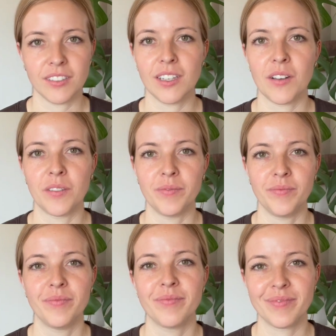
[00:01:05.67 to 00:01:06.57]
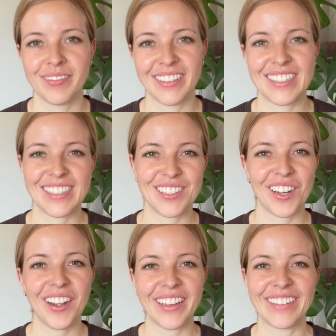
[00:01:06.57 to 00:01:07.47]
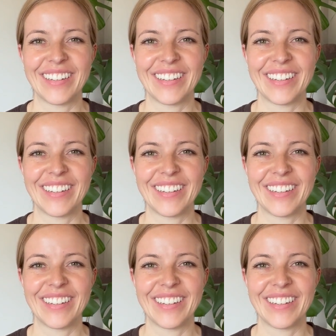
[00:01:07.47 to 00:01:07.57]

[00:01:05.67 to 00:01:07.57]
So let's get started.